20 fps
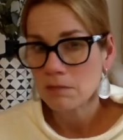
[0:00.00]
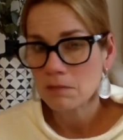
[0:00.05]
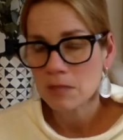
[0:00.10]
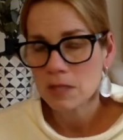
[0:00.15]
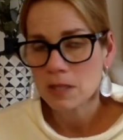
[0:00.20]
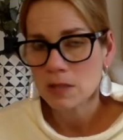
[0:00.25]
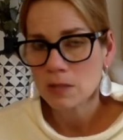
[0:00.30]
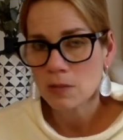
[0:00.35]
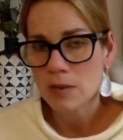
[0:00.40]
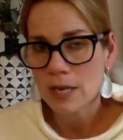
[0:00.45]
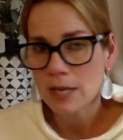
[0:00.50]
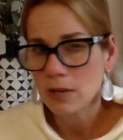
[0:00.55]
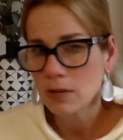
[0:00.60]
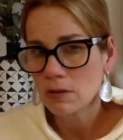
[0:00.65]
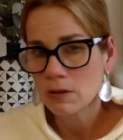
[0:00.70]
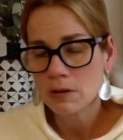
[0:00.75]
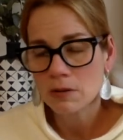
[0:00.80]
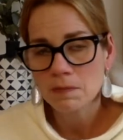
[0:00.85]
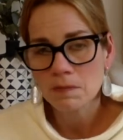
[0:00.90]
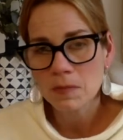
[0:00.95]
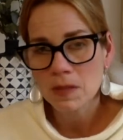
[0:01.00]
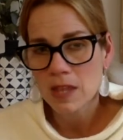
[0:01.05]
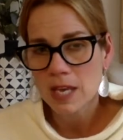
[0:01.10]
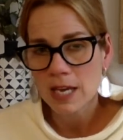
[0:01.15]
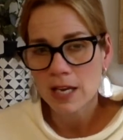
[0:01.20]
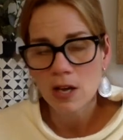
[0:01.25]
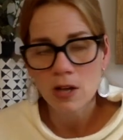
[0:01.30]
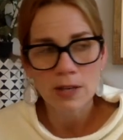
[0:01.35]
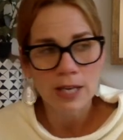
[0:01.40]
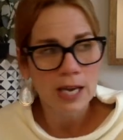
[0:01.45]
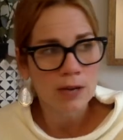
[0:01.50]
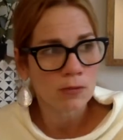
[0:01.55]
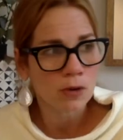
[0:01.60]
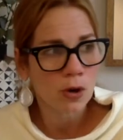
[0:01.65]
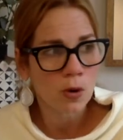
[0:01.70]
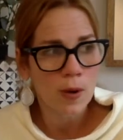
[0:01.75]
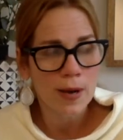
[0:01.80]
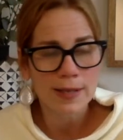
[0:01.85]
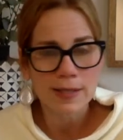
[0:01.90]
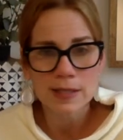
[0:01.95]
It's a regular thing. I'll get
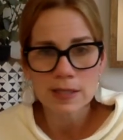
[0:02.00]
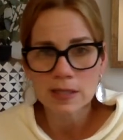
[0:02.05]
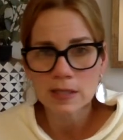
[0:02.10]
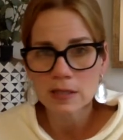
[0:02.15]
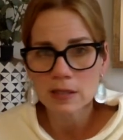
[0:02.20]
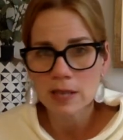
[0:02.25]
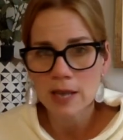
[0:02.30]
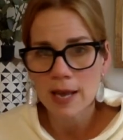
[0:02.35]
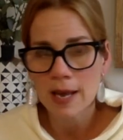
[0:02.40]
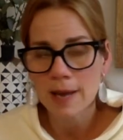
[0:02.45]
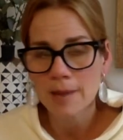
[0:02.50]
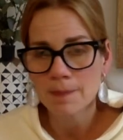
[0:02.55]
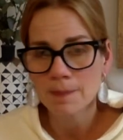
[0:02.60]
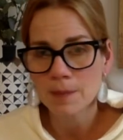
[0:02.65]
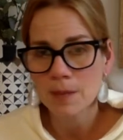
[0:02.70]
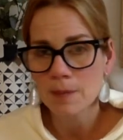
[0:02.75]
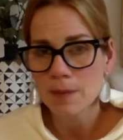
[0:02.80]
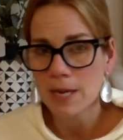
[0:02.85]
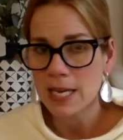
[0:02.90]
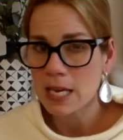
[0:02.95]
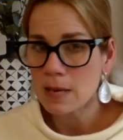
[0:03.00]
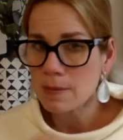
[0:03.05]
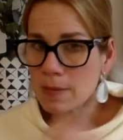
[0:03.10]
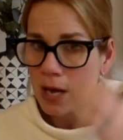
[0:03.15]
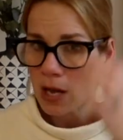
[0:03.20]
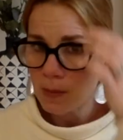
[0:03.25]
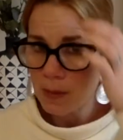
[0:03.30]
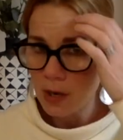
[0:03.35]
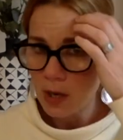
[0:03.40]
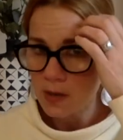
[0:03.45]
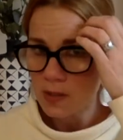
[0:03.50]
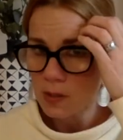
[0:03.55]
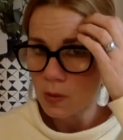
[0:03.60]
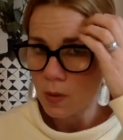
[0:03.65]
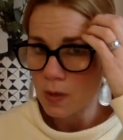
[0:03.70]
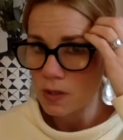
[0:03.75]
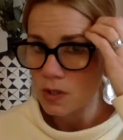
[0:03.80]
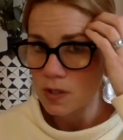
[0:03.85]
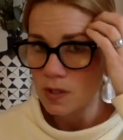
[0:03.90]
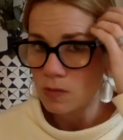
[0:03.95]
requests by email, but also
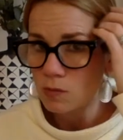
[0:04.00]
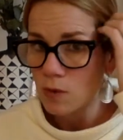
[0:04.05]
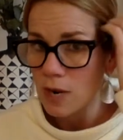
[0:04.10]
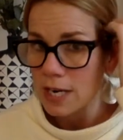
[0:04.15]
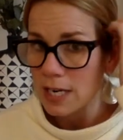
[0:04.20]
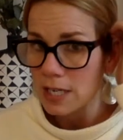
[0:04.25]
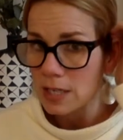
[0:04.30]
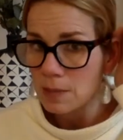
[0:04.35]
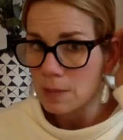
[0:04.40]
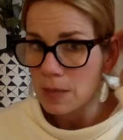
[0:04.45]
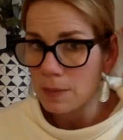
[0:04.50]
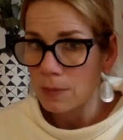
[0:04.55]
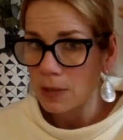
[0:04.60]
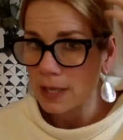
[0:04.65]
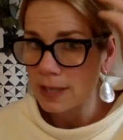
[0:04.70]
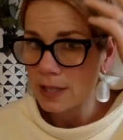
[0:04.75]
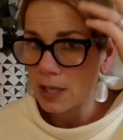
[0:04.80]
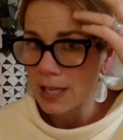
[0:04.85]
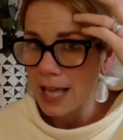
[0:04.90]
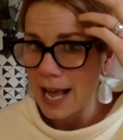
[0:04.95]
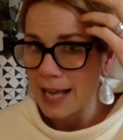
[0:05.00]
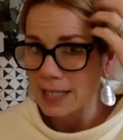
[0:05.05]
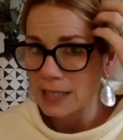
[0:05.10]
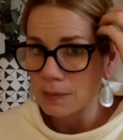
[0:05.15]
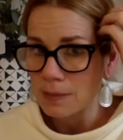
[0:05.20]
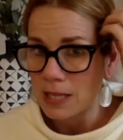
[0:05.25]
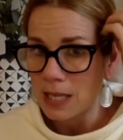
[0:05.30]
I'll just run into people and they'll ask me.